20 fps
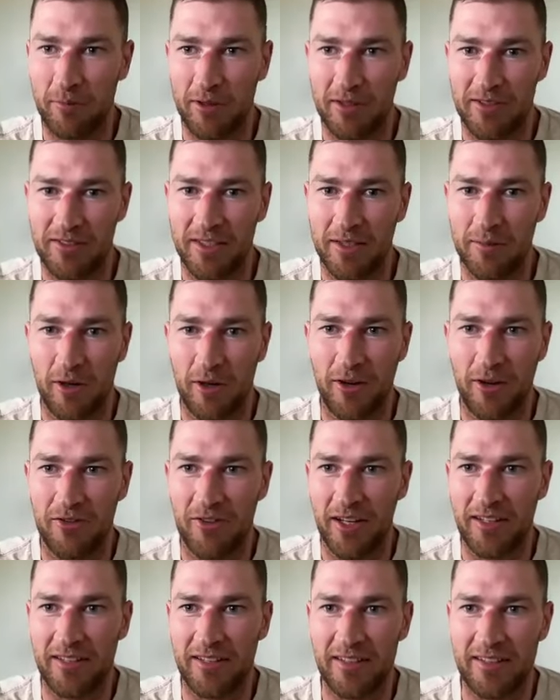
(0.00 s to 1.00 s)
placebo
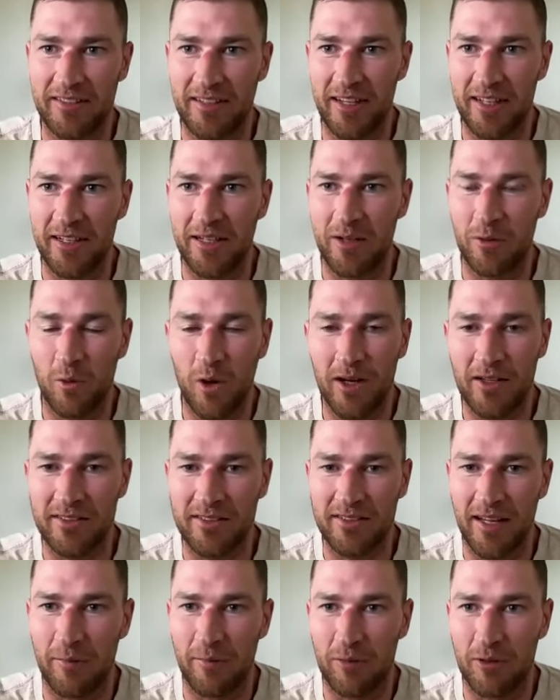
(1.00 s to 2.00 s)
effect than taking one
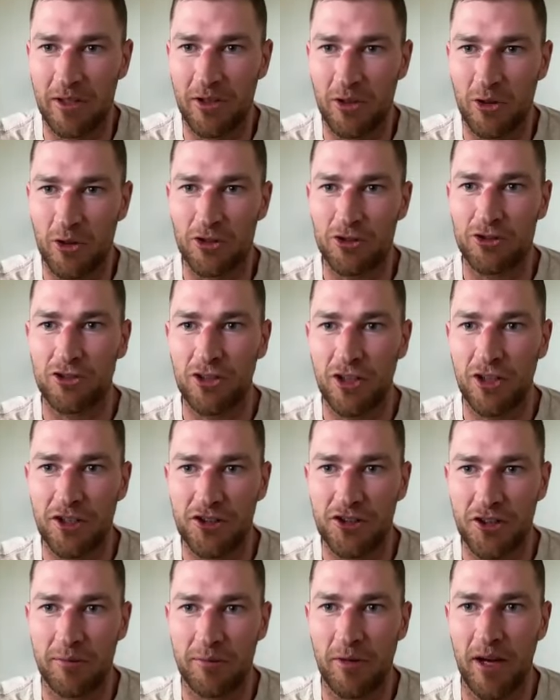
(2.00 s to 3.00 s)
tablet, or a
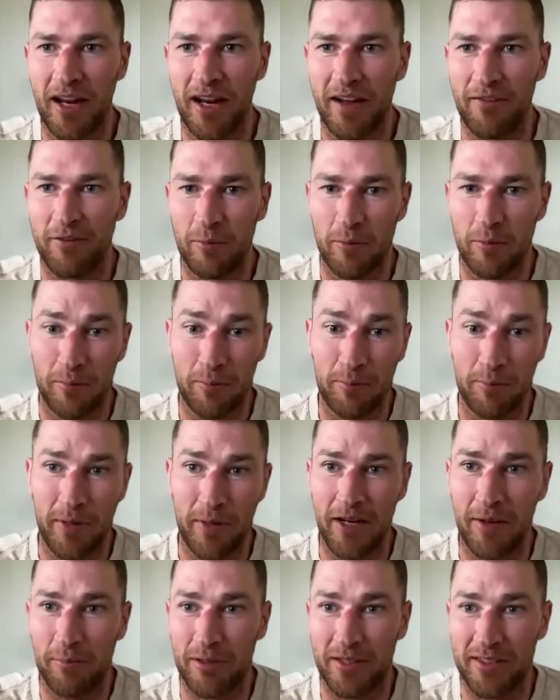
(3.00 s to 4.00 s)
surgery might have a
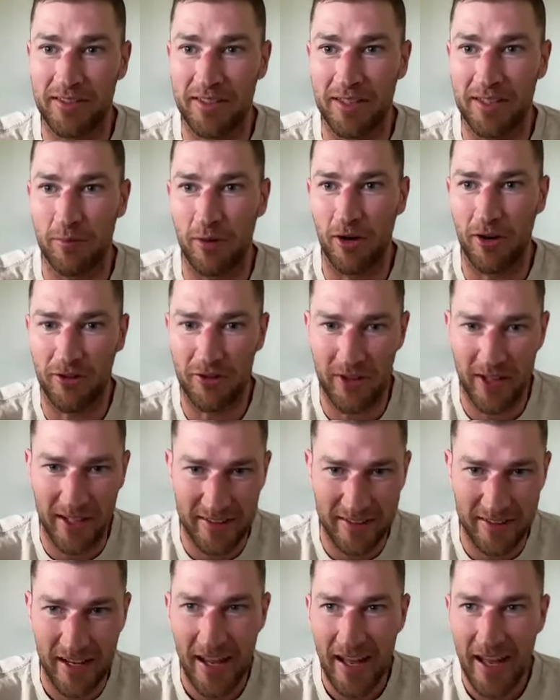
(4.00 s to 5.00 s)
better placebo
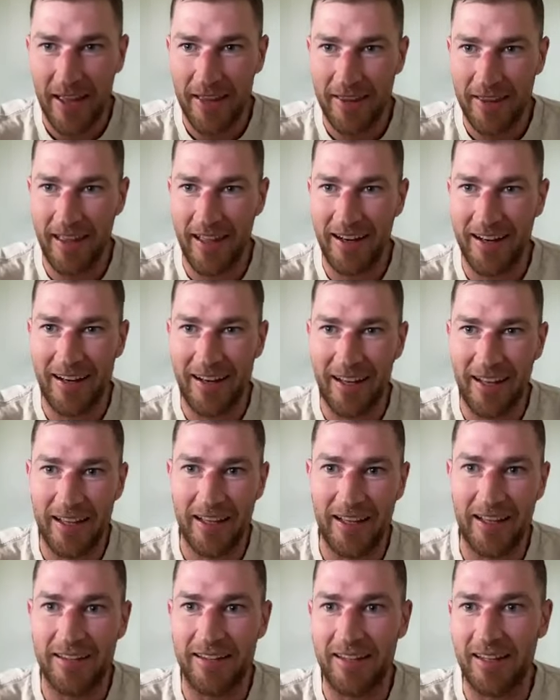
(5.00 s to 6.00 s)
effect than
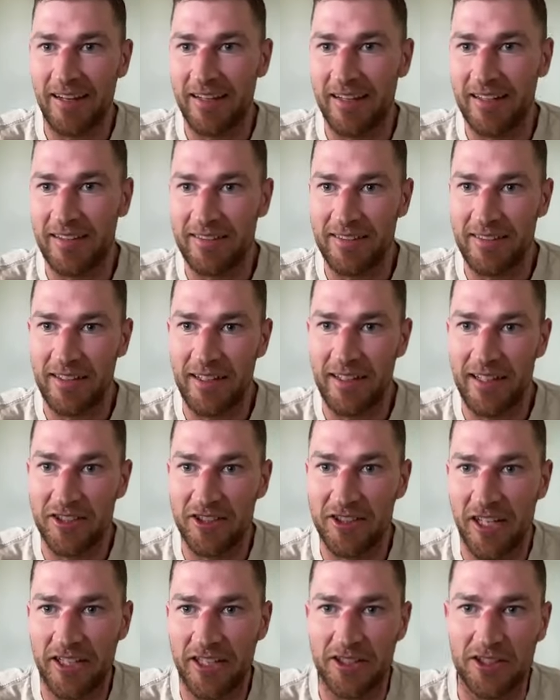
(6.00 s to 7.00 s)
uh, than an
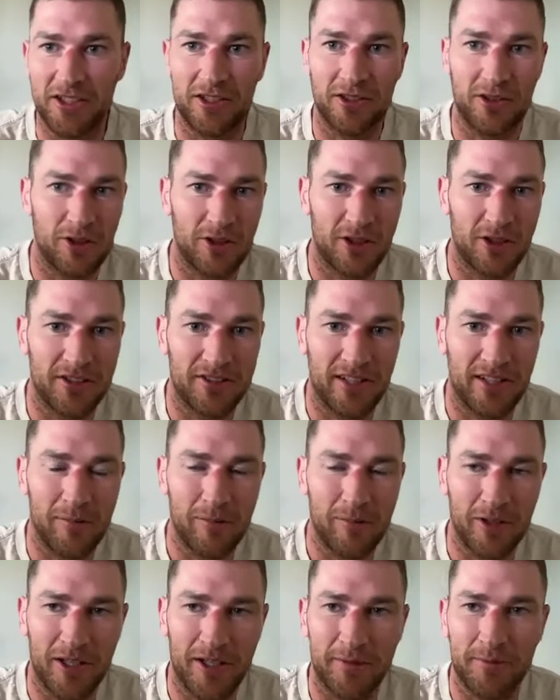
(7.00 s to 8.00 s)
injection or a
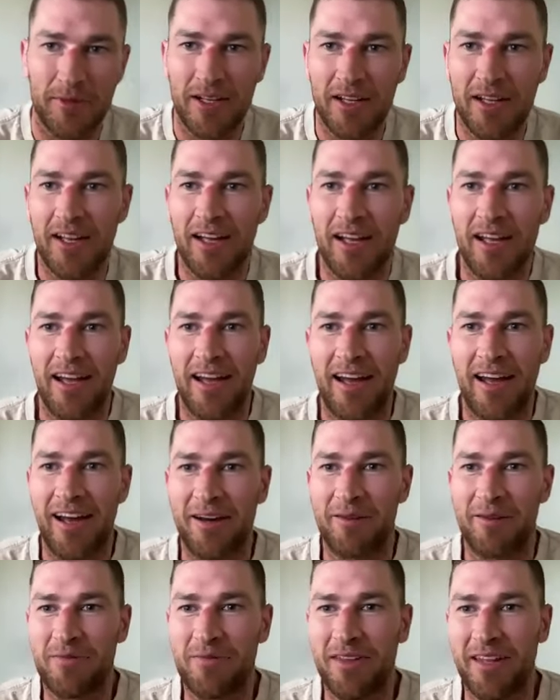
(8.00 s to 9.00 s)
tablet.
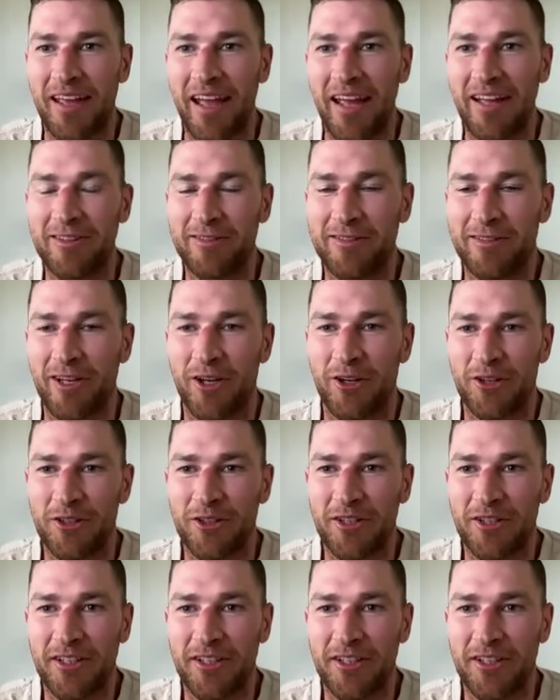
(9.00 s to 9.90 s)
Um, and so,